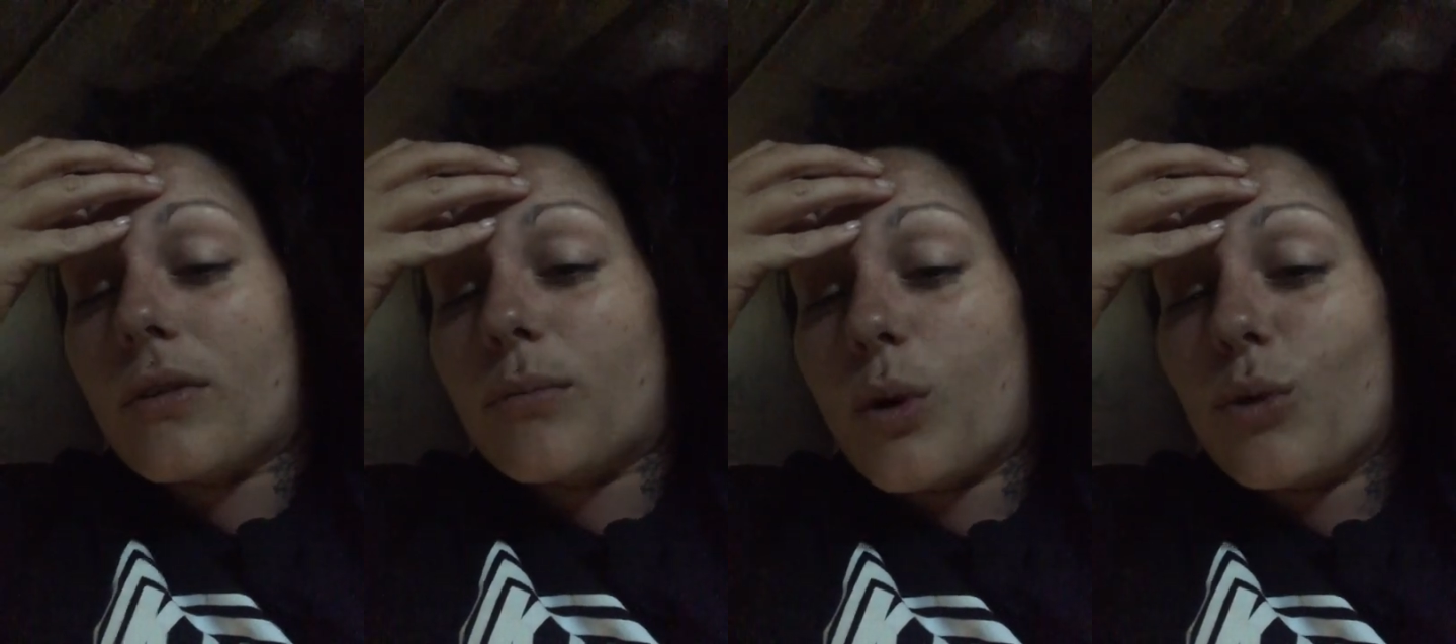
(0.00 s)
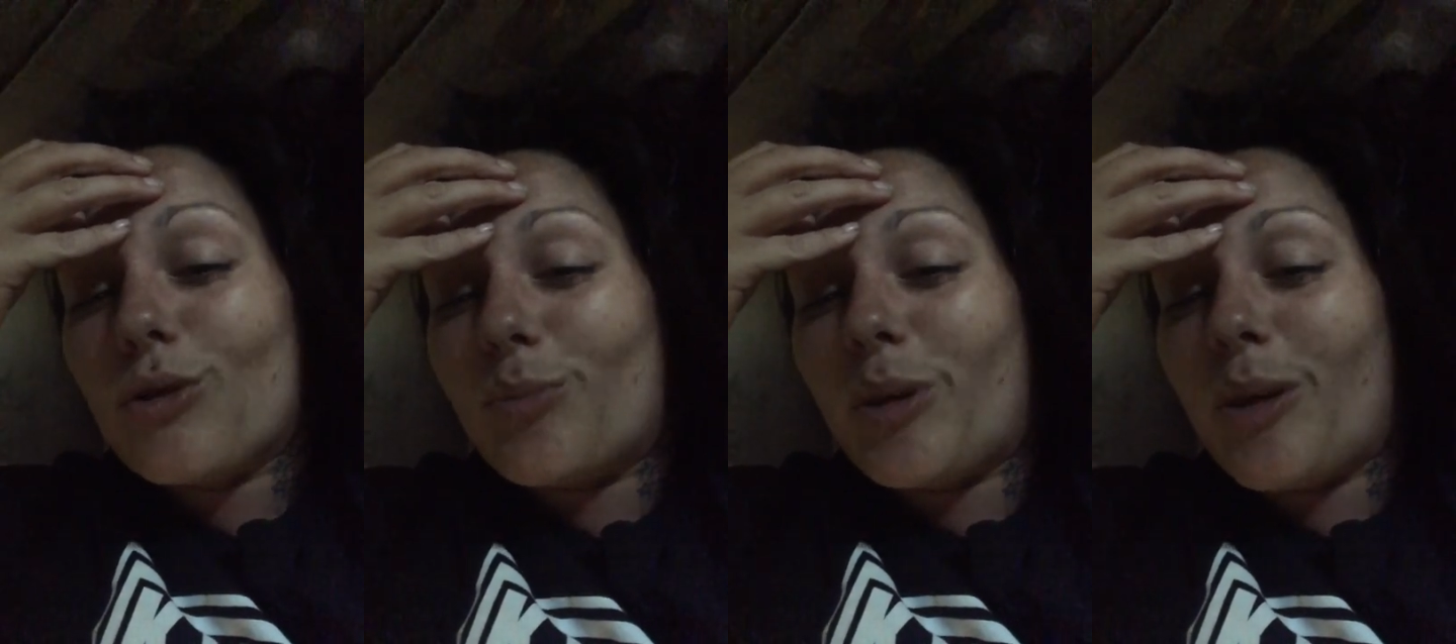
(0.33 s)

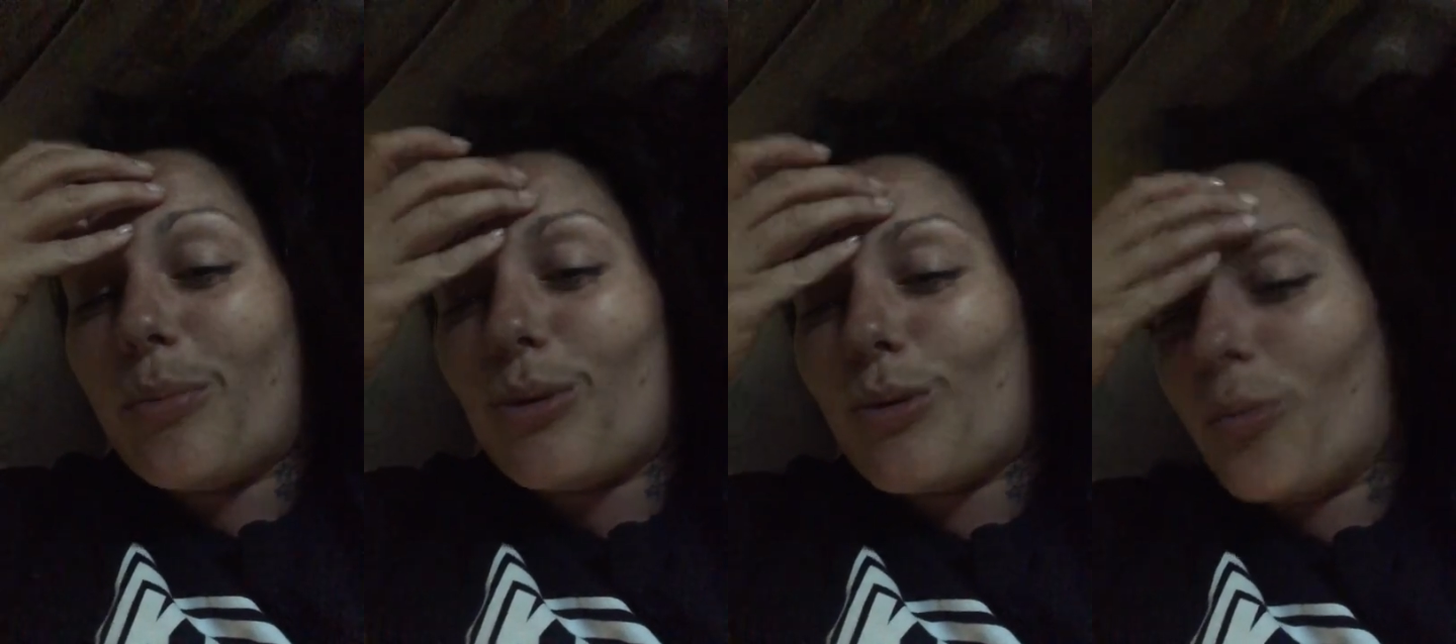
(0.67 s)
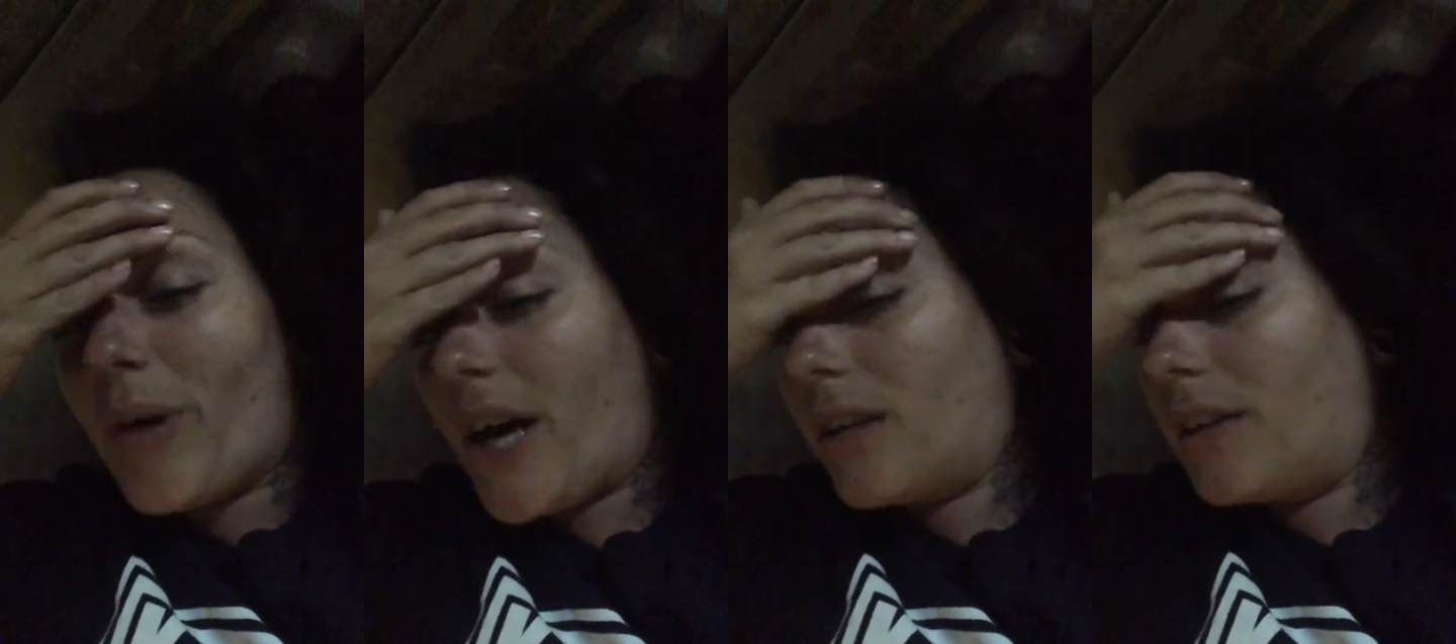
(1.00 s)
most people
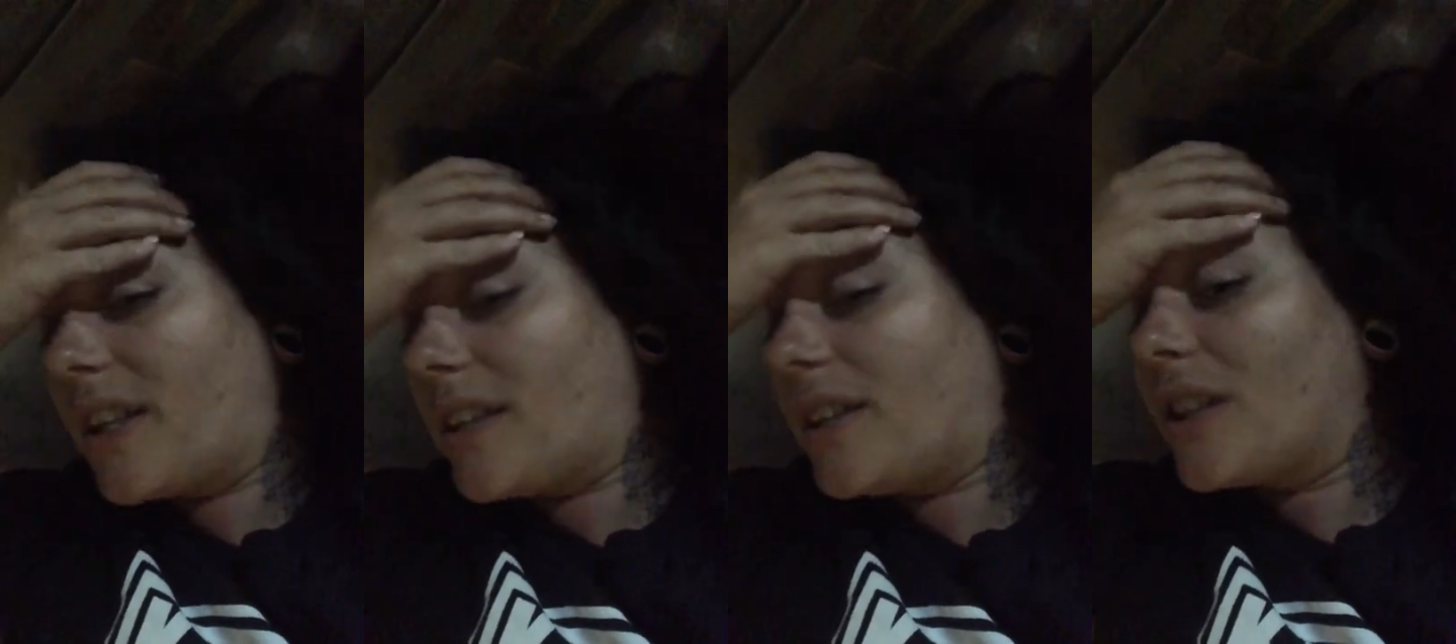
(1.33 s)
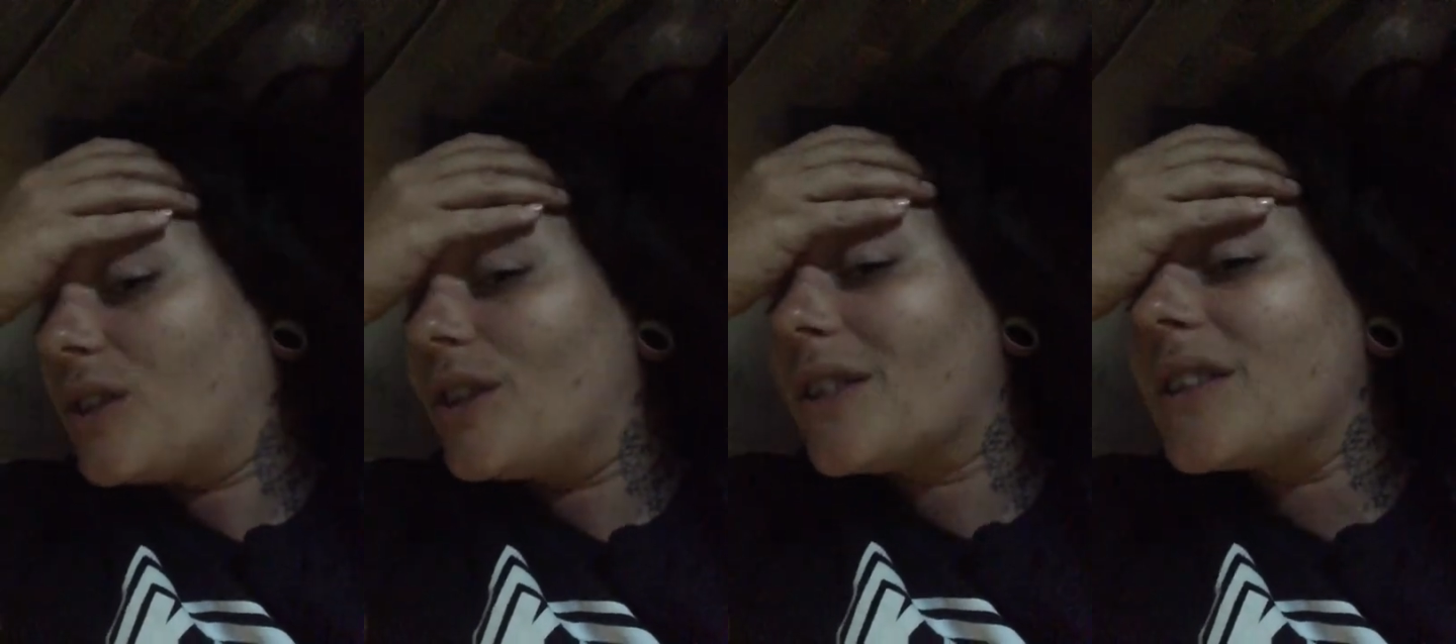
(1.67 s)
battling
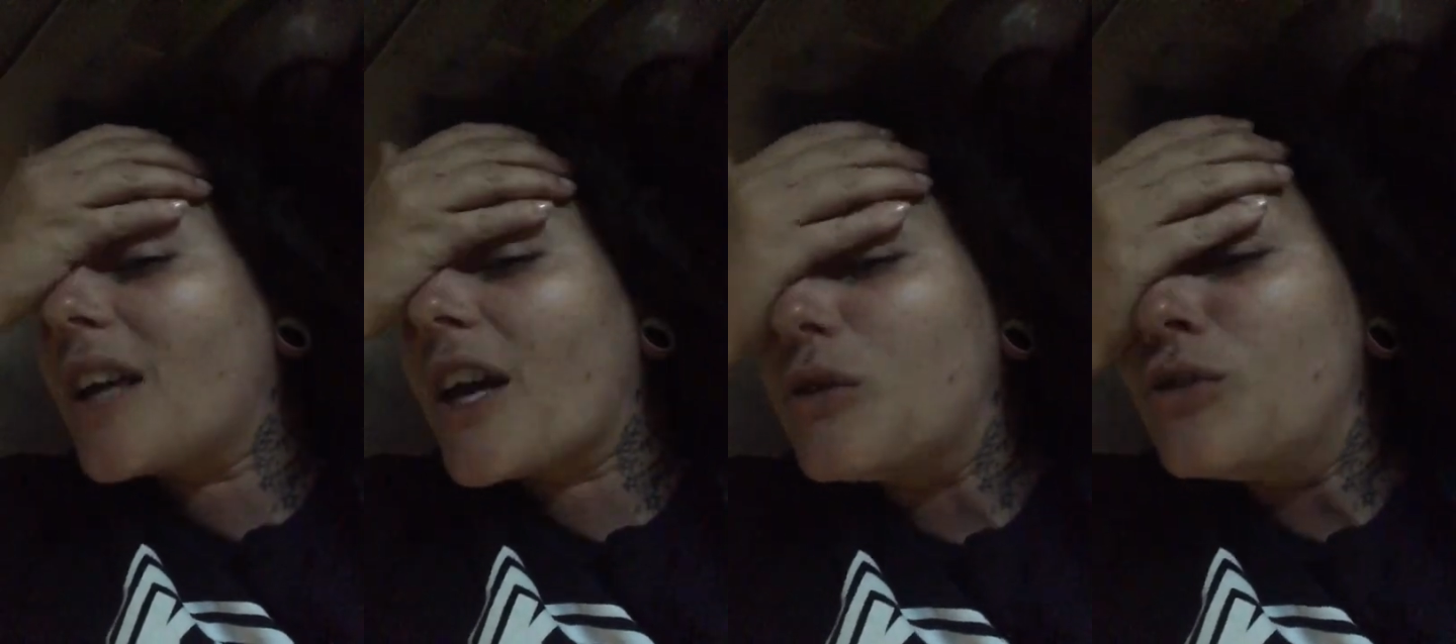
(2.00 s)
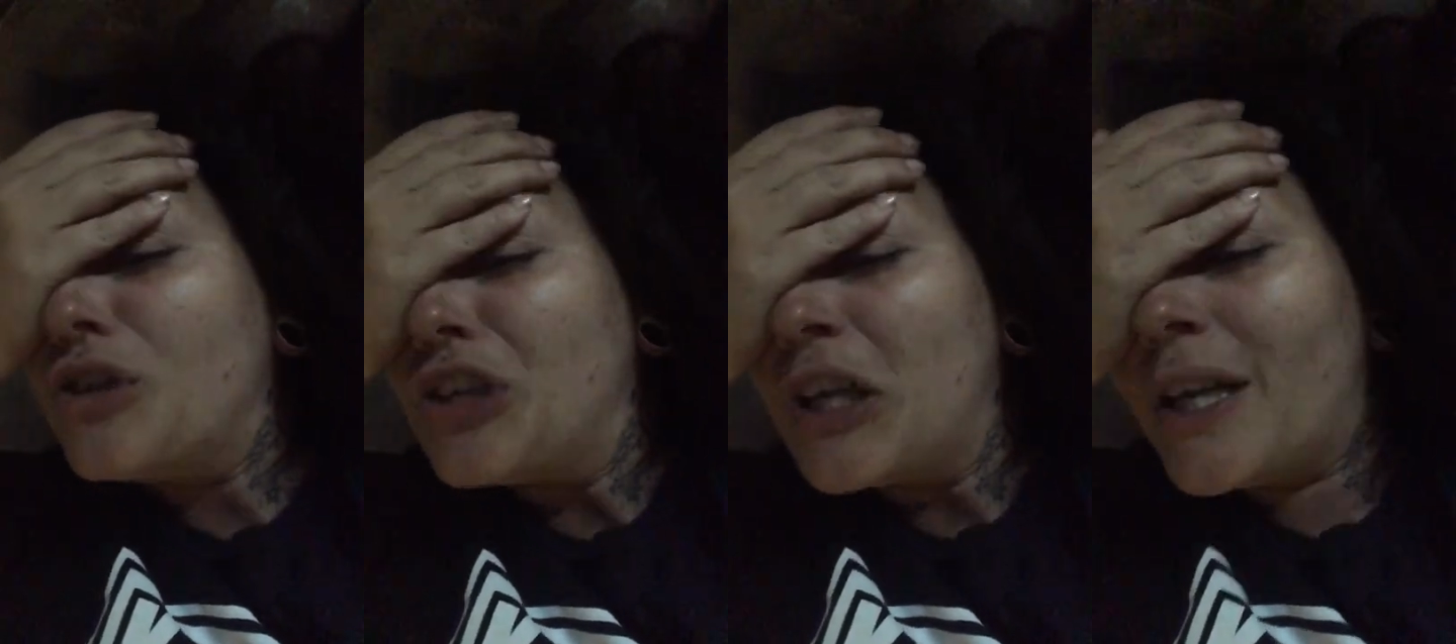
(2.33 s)
addiction that you
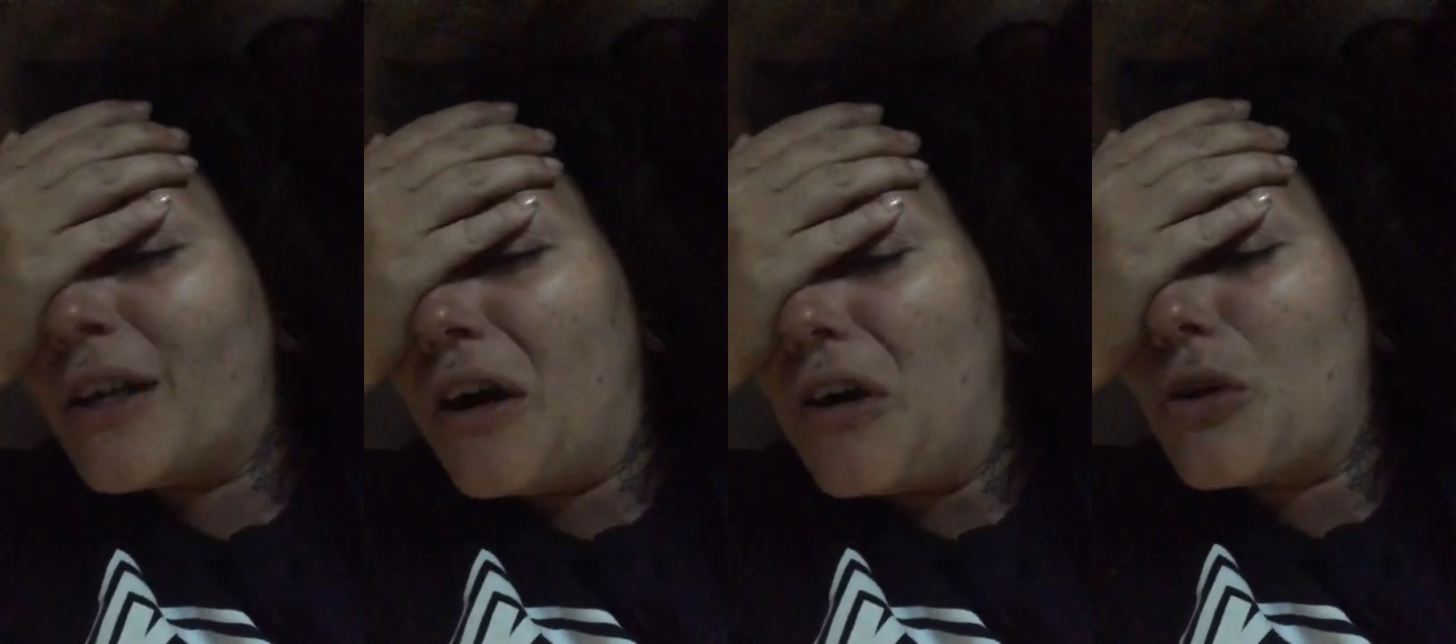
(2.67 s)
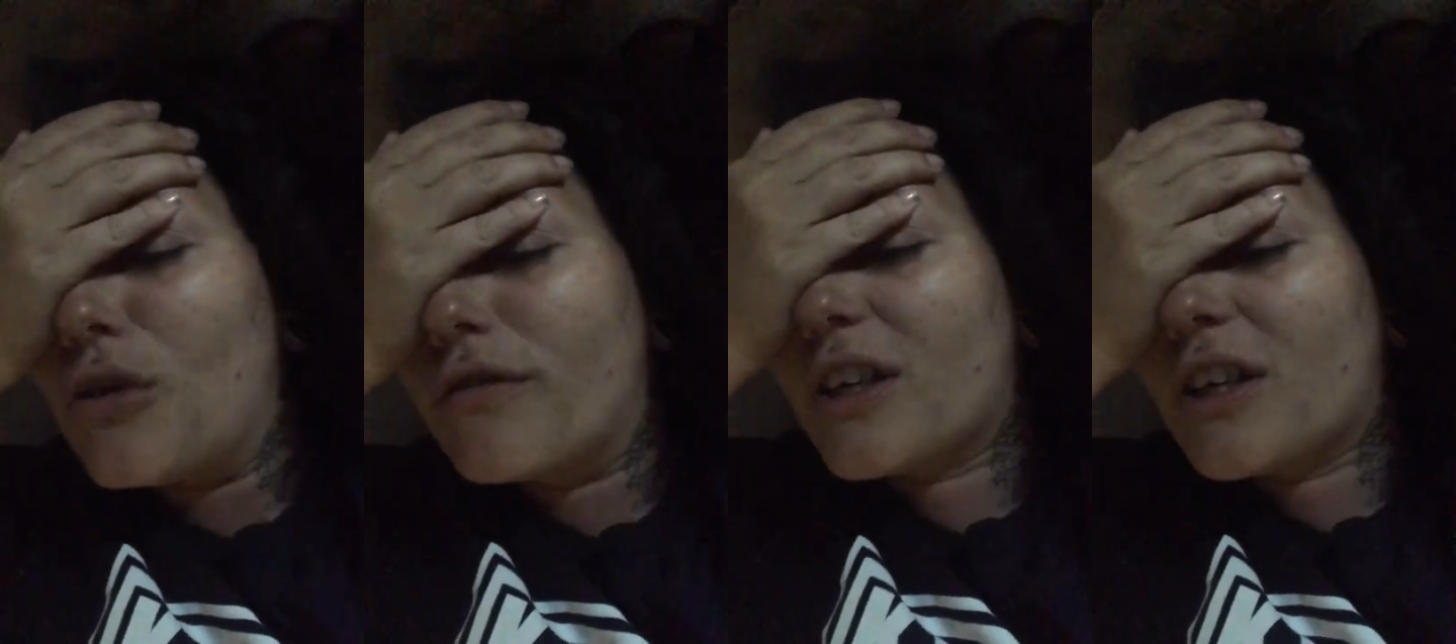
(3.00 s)
shit all
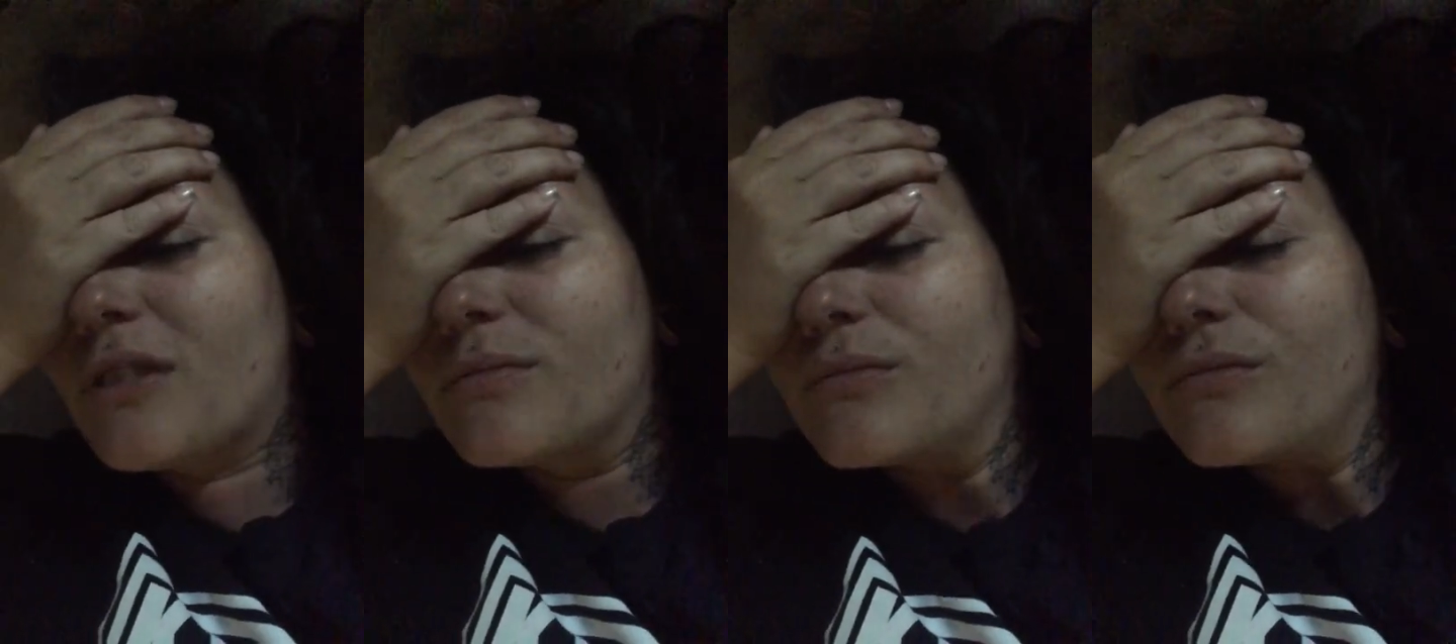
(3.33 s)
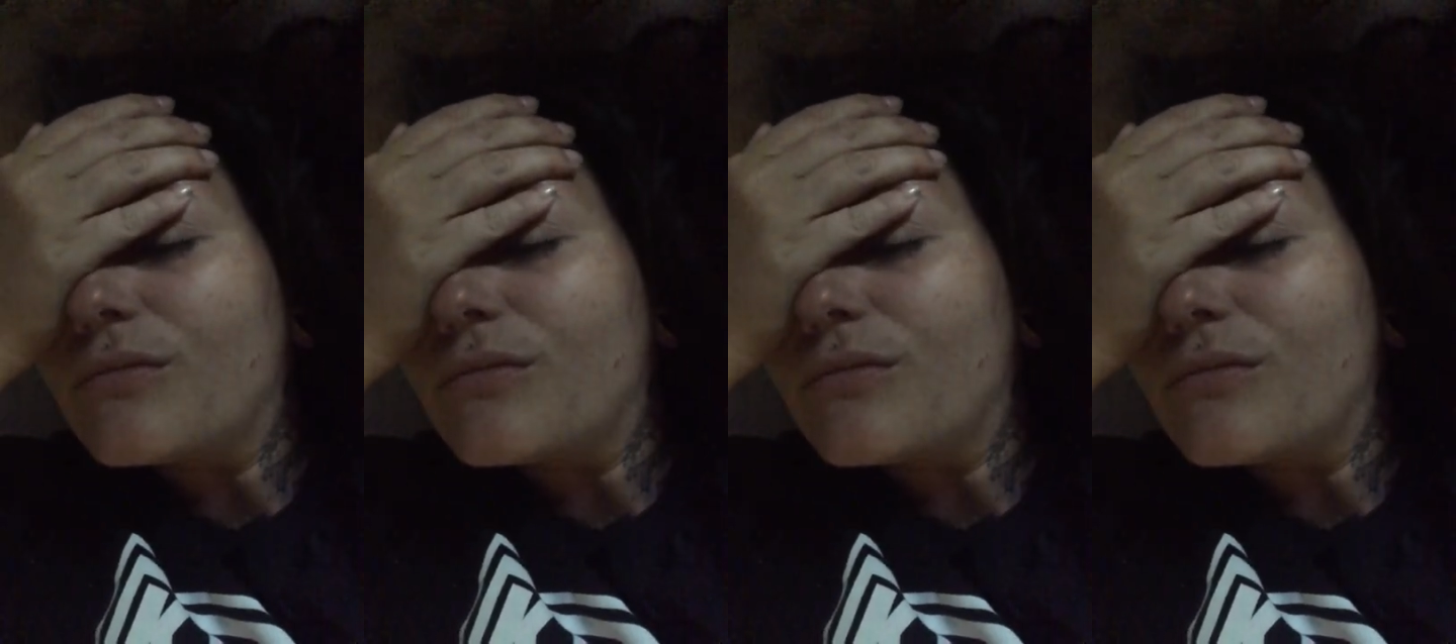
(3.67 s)
over